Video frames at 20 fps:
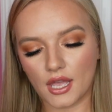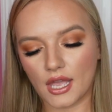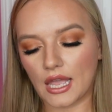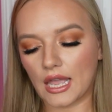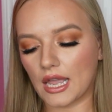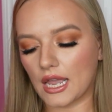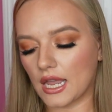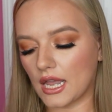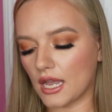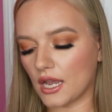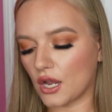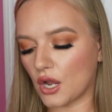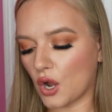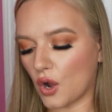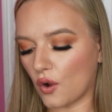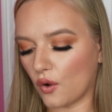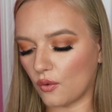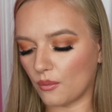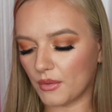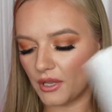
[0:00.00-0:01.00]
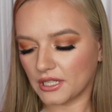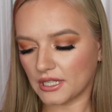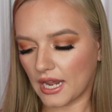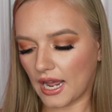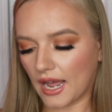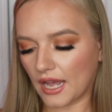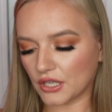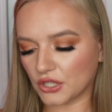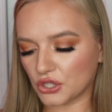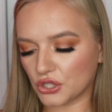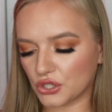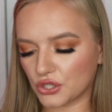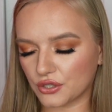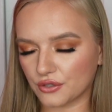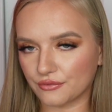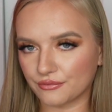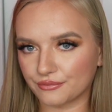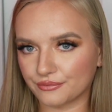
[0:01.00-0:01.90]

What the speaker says: a comb attached.